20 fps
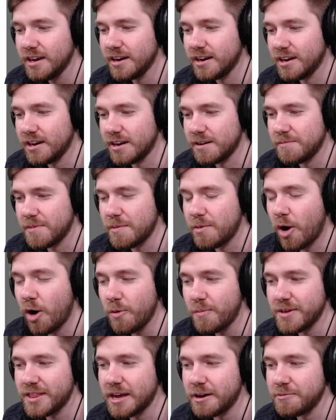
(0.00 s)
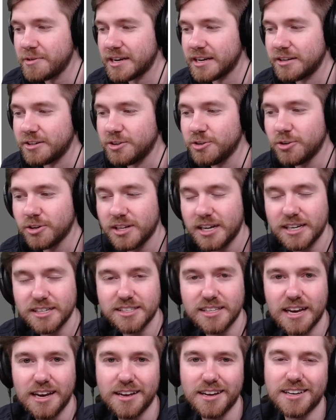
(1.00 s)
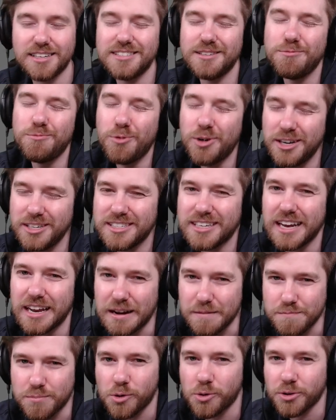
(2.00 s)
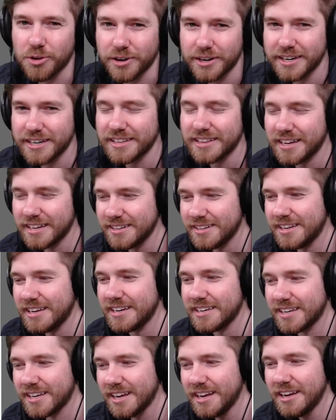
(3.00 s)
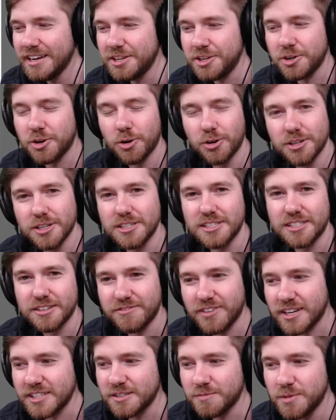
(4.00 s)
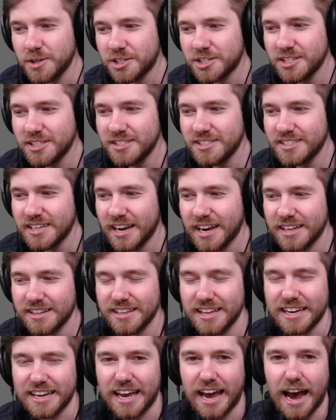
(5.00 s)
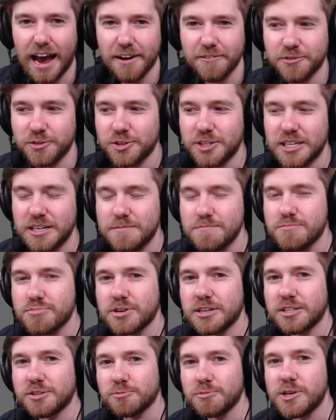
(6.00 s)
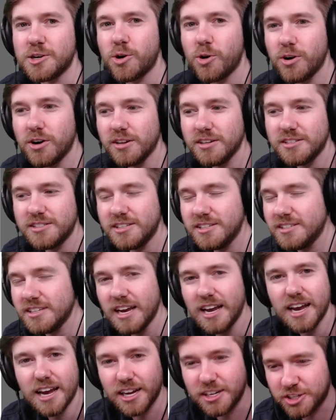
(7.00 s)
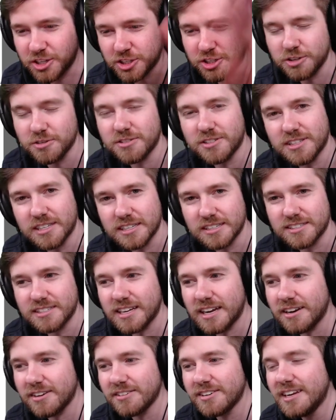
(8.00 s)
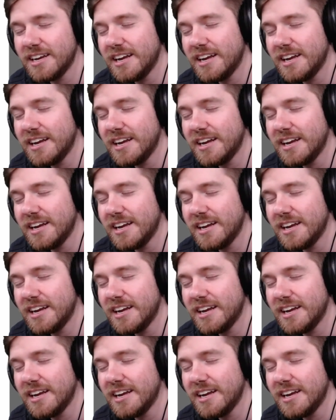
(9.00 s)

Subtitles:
I'm hoping that we can utilize that because it was getting boring that like you go on these defense missions and like half your team brings recoillesses and just shoots things down.